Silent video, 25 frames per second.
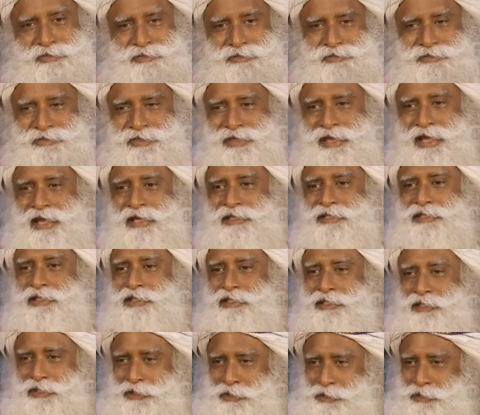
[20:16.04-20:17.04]
as he
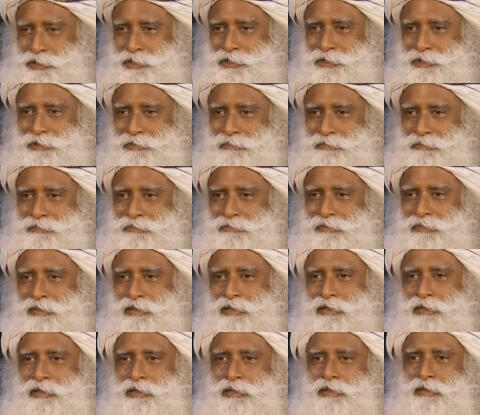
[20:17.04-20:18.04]
did.
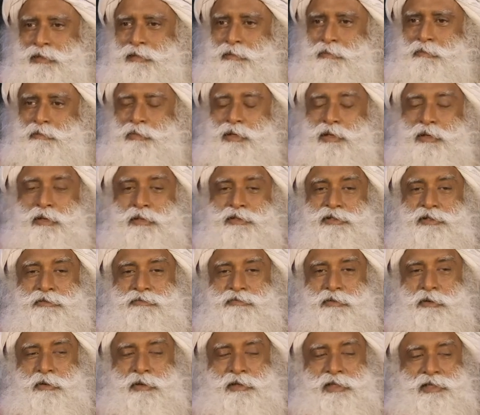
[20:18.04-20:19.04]
Because of
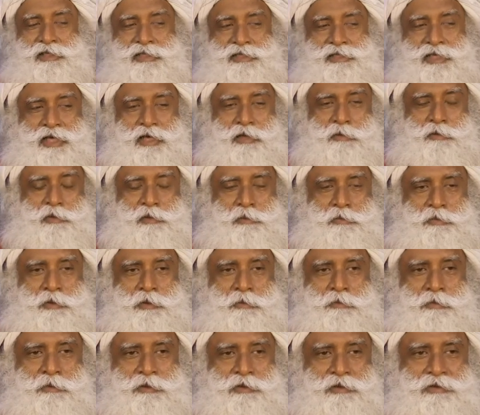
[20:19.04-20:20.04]
all these terrible
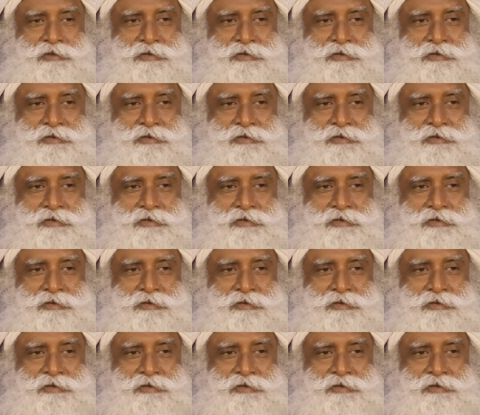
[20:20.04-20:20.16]
people,